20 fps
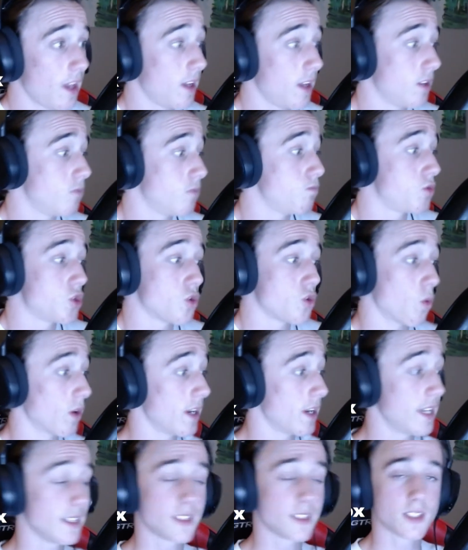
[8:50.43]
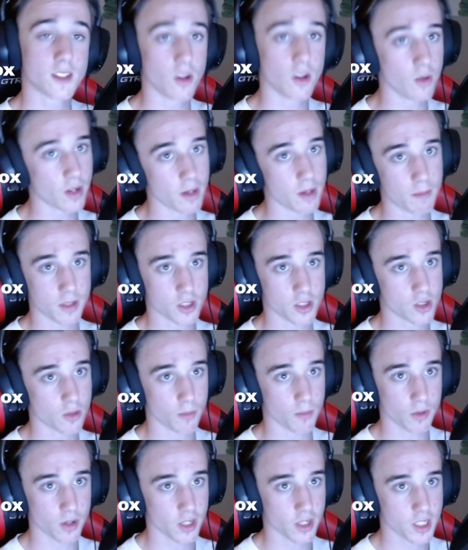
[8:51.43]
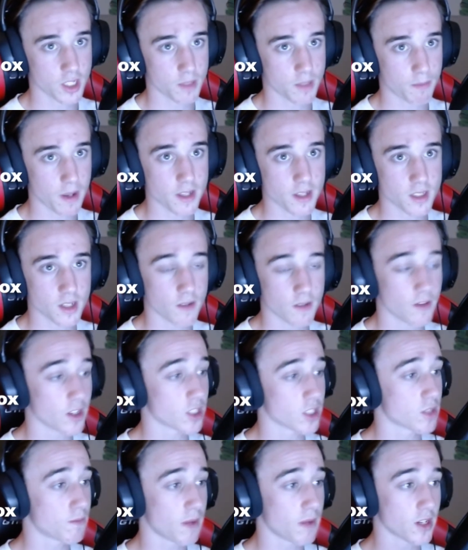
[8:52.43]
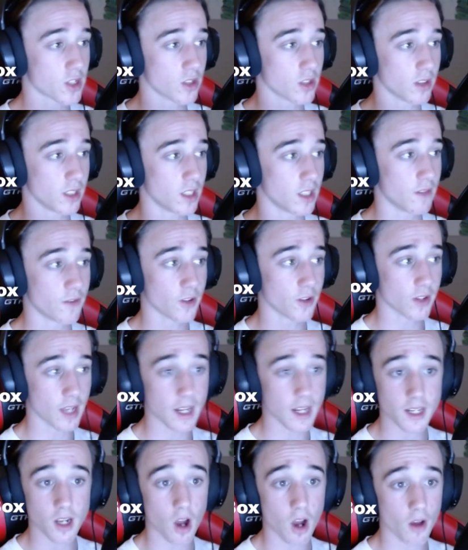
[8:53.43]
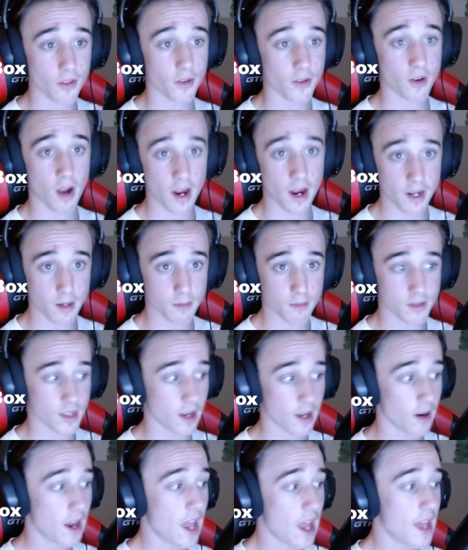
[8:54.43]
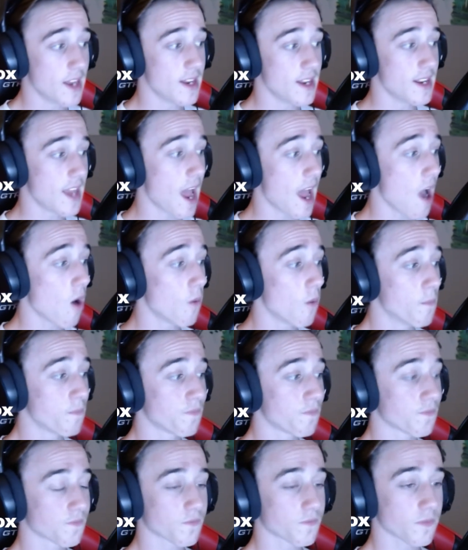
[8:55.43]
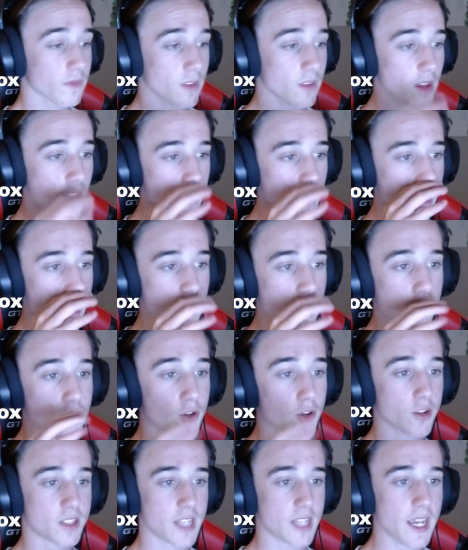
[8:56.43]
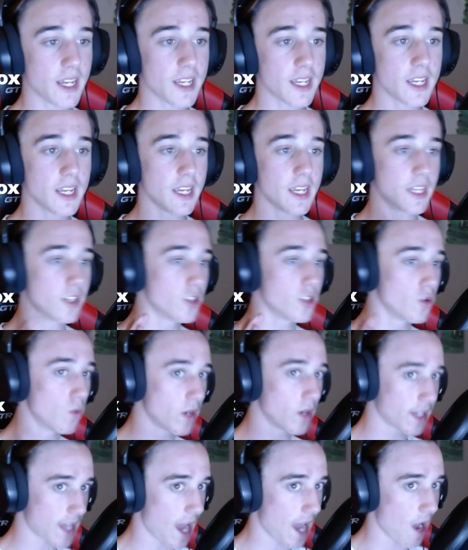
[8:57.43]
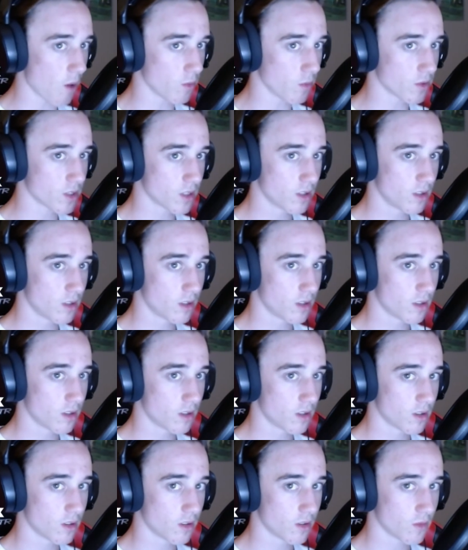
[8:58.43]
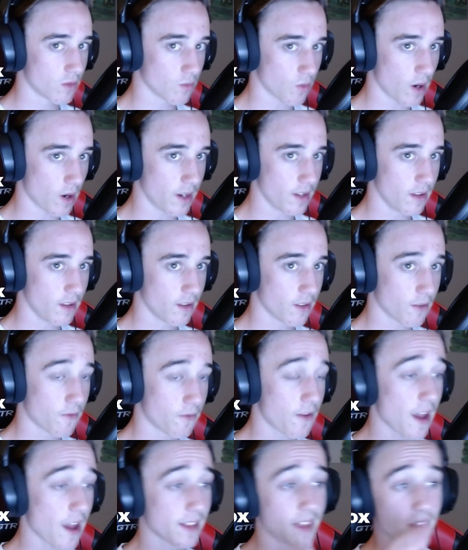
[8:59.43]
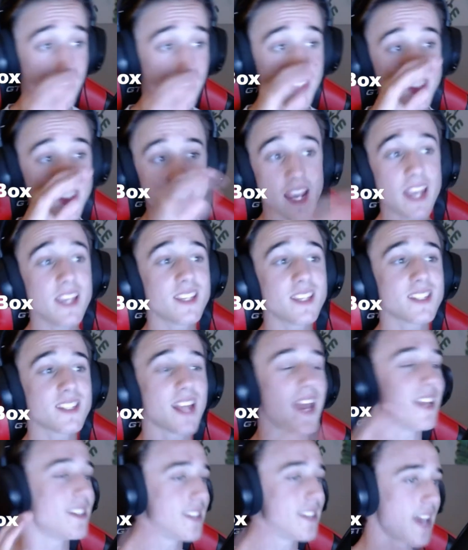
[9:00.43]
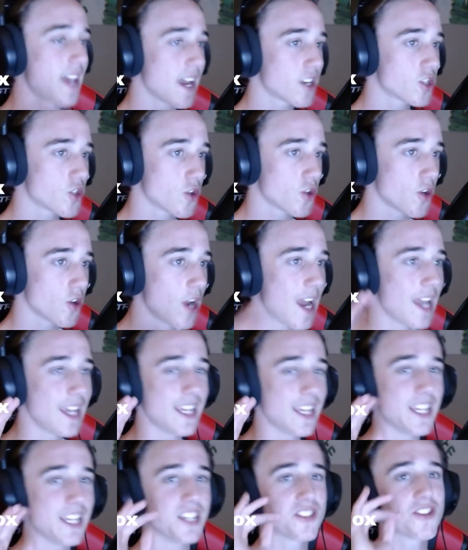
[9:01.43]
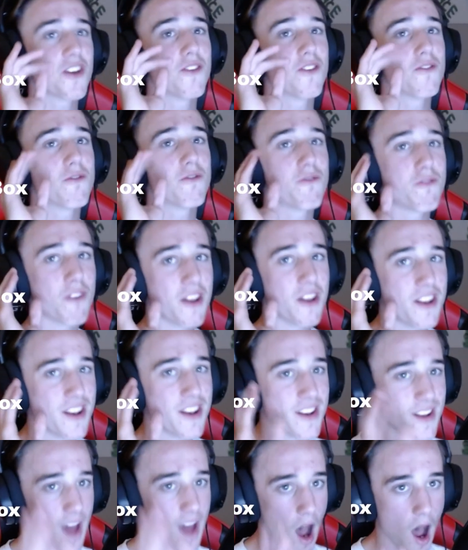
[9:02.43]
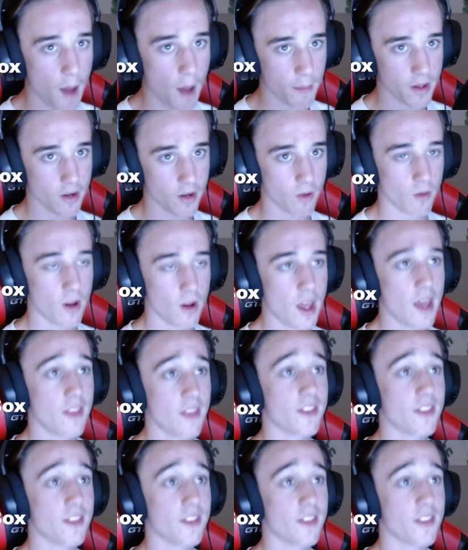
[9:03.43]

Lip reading: Sure, it's still going to be super expensive, especially if you're getting other items there. Now, if you're taking into account, right, the fact that the taste and texture is phenomenal. The